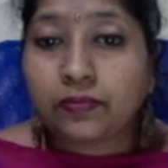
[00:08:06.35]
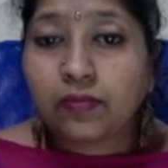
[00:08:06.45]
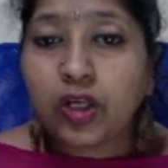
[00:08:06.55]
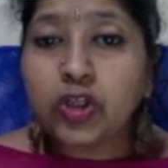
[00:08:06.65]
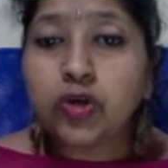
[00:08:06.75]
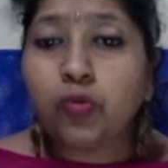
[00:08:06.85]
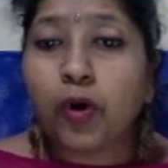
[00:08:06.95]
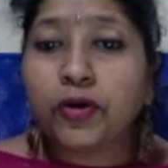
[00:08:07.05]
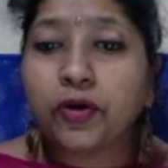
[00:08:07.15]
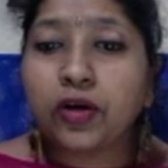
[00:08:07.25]
So what
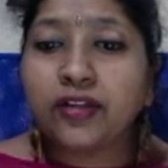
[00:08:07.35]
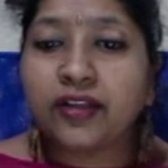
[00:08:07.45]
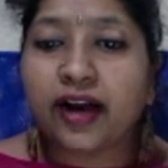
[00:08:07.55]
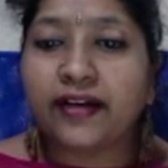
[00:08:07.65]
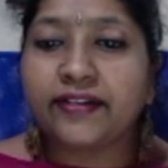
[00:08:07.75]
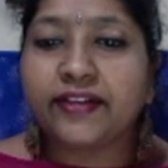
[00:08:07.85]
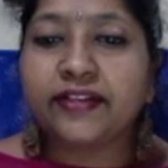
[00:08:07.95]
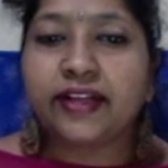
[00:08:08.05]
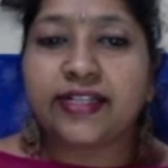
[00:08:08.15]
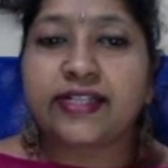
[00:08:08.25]
are all the content
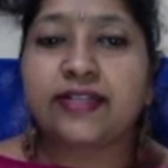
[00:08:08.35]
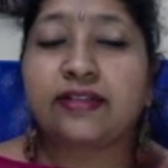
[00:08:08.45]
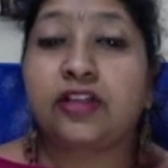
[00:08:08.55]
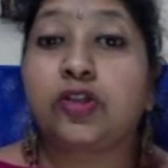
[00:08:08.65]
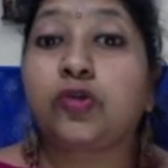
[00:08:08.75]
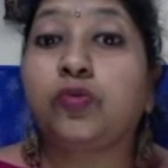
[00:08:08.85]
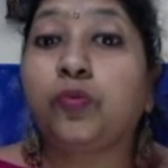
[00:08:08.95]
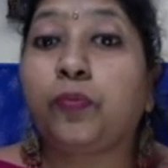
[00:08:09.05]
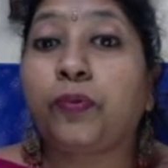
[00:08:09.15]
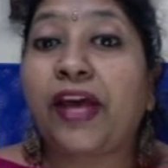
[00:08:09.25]
asset that you
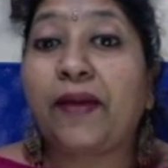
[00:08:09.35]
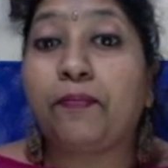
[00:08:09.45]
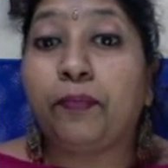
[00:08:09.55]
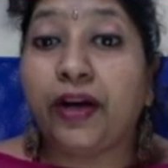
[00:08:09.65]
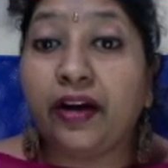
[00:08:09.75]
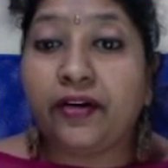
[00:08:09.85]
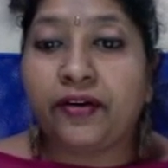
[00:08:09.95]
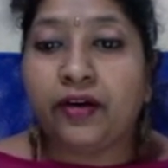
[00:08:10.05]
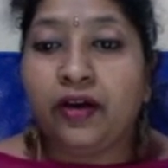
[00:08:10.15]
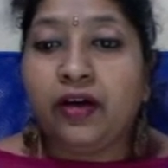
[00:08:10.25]
can build
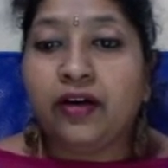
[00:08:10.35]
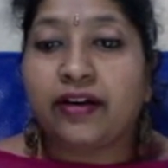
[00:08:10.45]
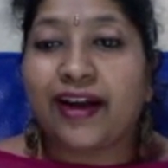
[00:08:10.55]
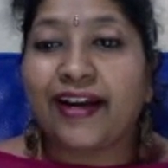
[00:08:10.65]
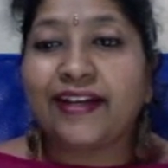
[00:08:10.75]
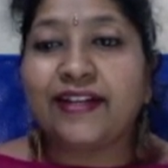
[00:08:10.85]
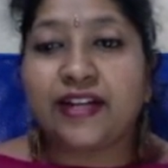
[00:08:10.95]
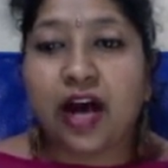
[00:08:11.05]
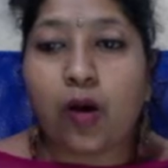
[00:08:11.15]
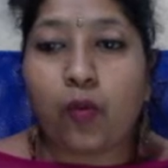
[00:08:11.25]
right now?